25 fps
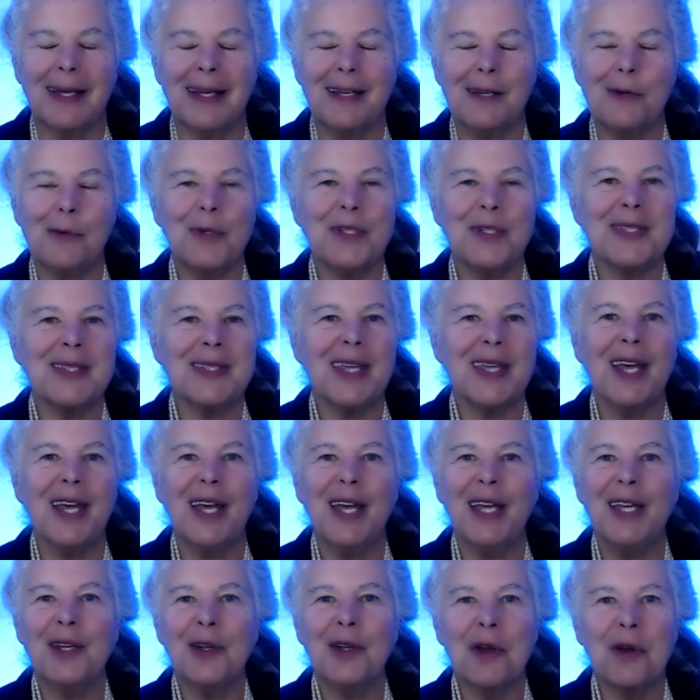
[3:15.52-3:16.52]
It was
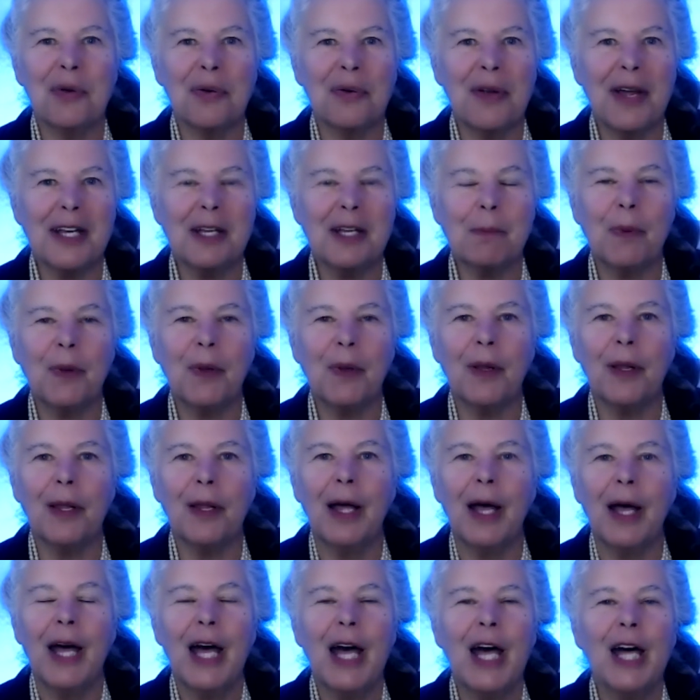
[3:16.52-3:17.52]
incredible.
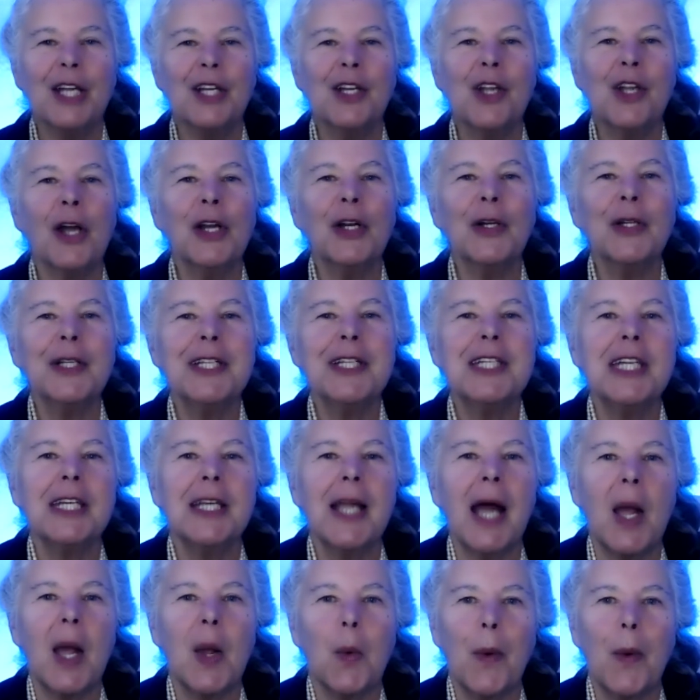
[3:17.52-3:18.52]
Not only
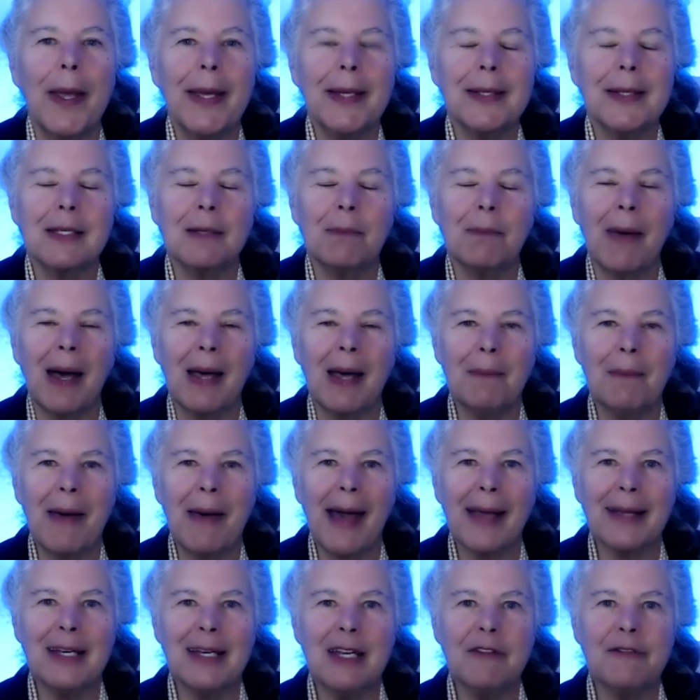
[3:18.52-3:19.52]
did I awake to my
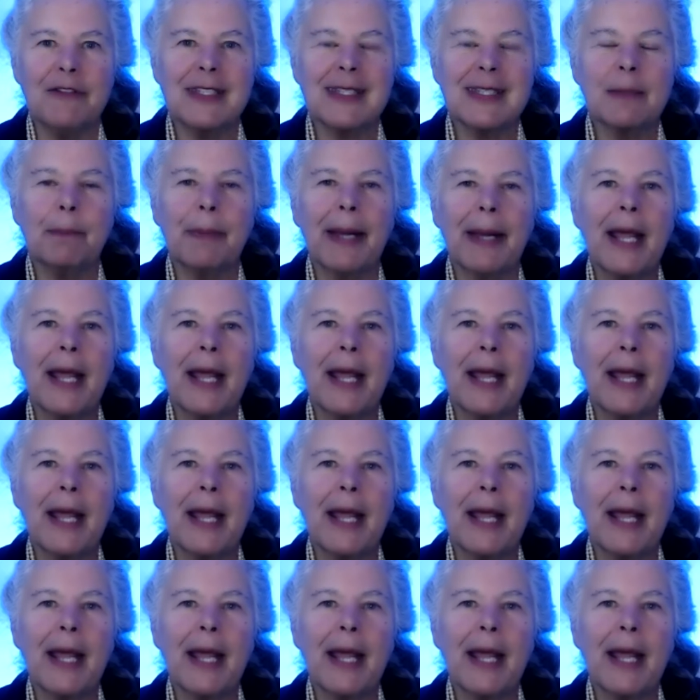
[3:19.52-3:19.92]
magnificence,